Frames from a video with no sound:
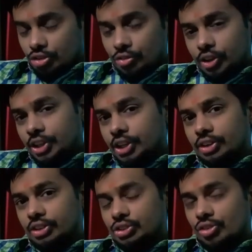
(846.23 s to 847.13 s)
15
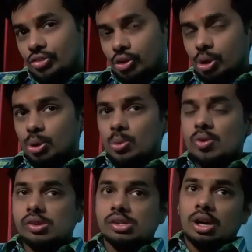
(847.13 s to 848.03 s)
degrees of
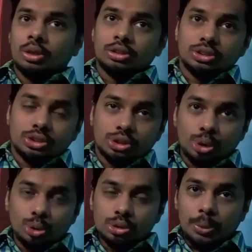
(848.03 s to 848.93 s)
Virgo.
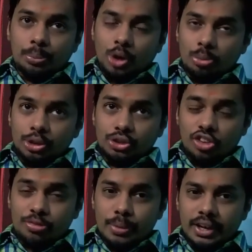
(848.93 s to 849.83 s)
So the promise
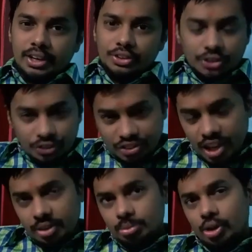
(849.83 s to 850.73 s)
of marriage is
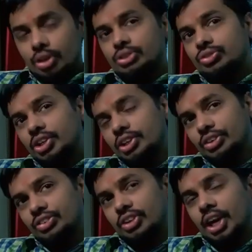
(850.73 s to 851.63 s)
there because
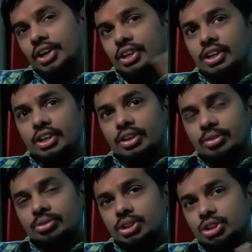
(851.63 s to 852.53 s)
Venus and
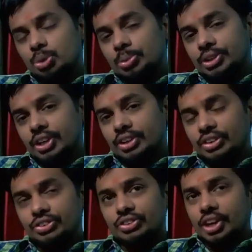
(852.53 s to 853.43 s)
Jupiter
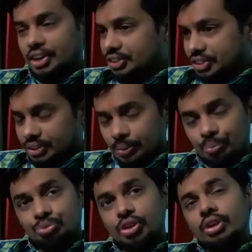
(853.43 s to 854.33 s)
is connected.
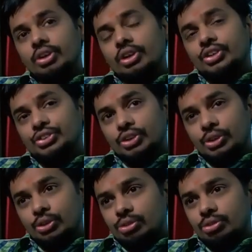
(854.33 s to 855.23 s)

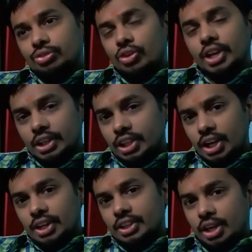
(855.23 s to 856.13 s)
So for any
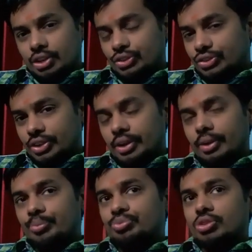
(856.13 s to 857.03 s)
Lagna, you say,